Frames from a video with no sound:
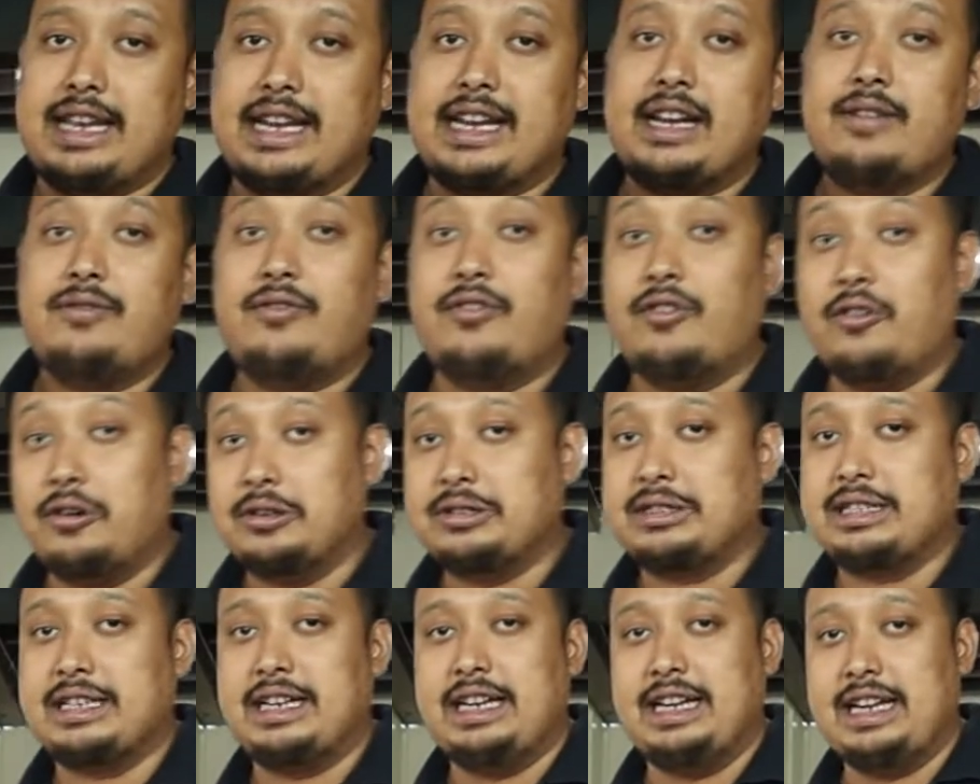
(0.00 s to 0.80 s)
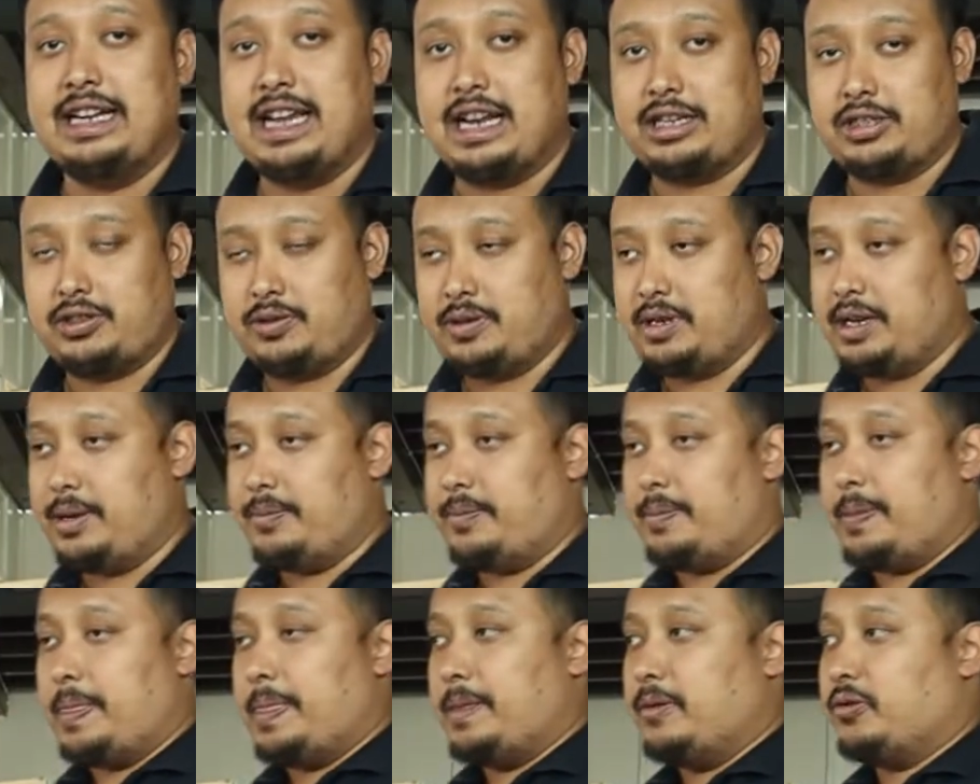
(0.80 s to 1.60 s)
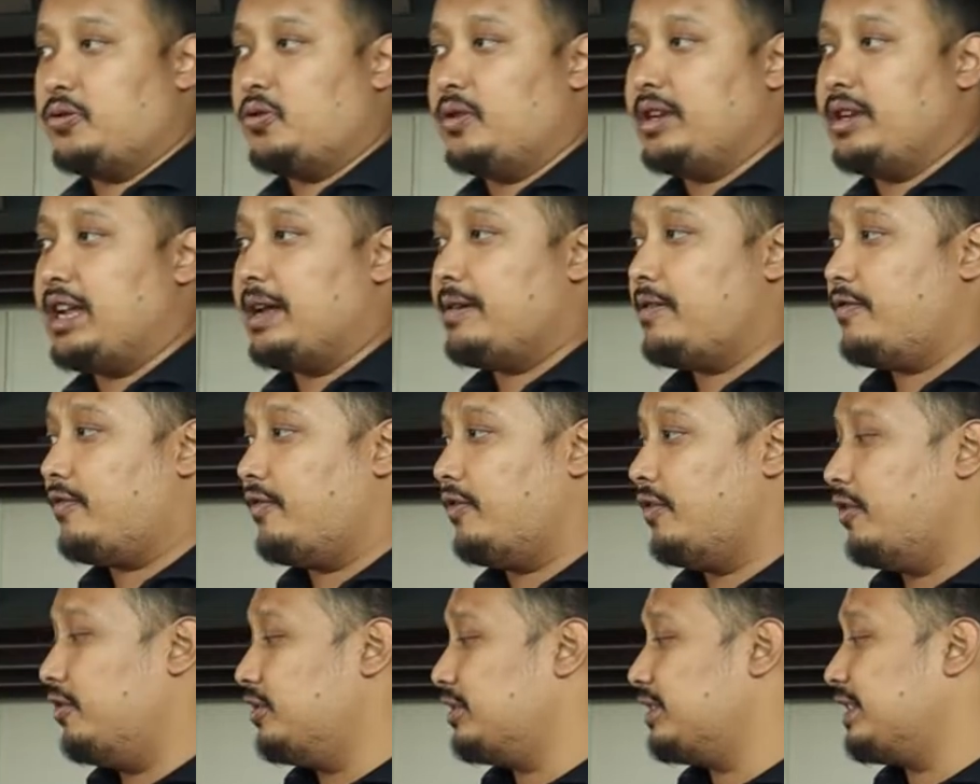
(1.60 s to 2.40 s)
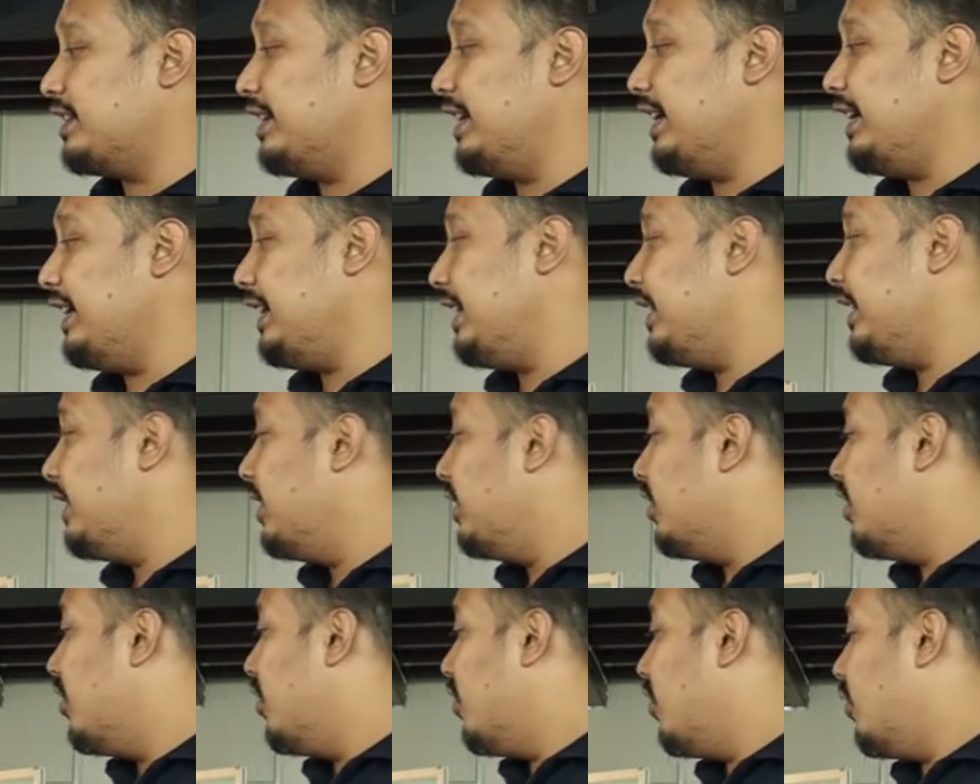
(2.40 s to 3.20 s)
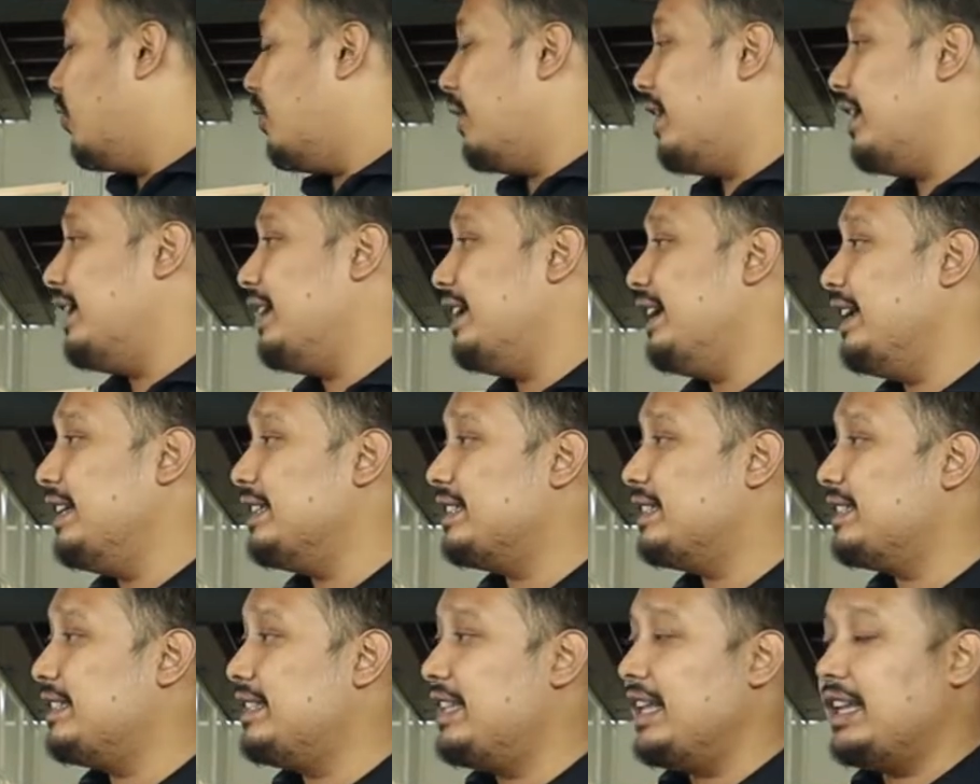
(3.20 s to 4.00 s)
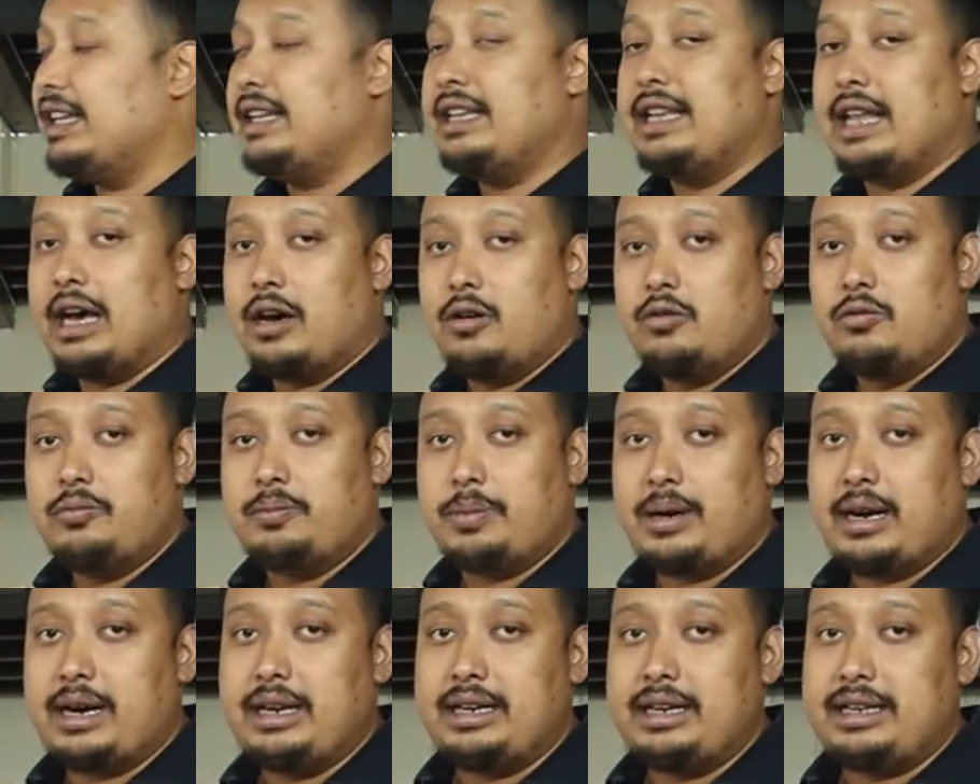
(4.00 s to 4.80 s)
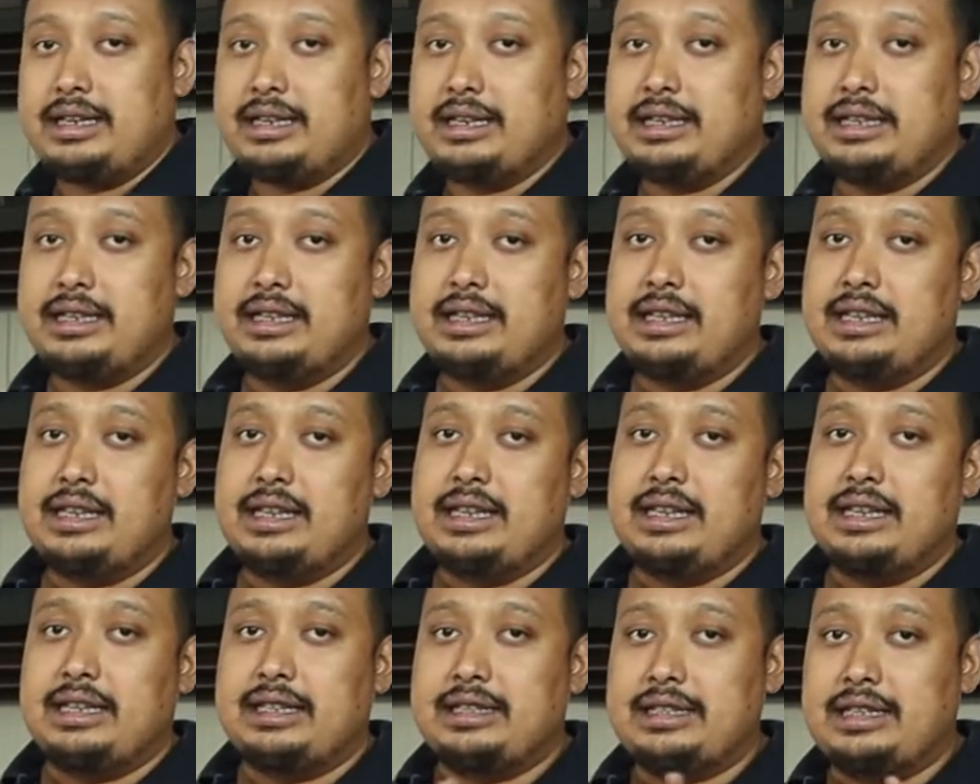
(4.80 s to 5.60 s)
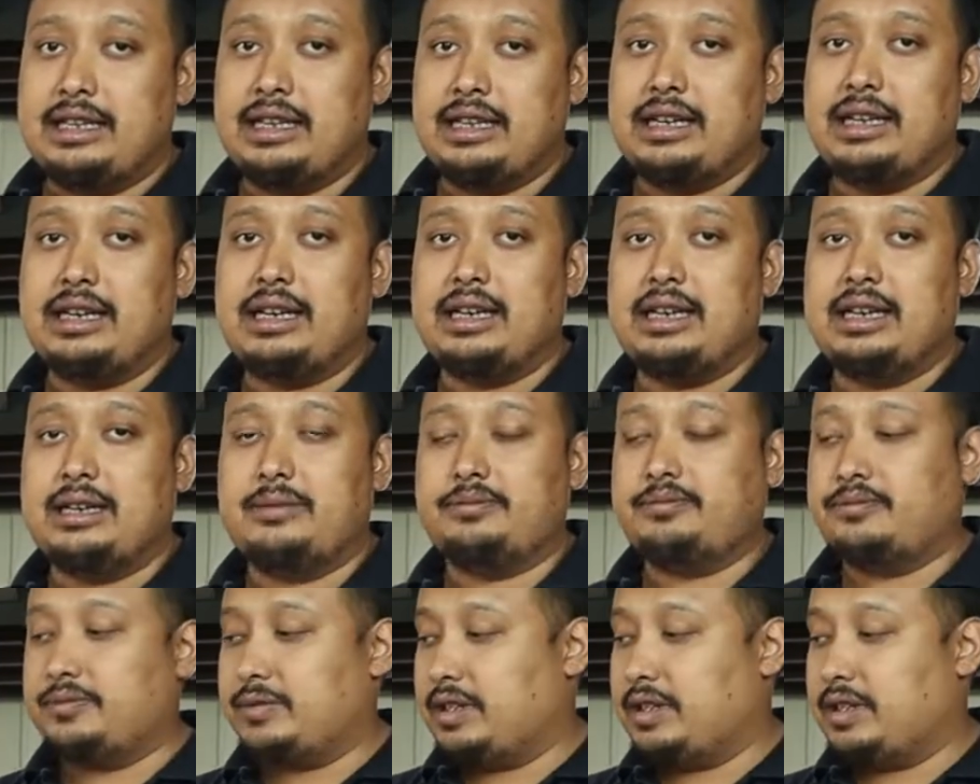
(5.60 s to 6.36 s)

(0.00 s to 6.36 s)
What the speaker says: taken four screen actually. So we have four screen. One is the down part, the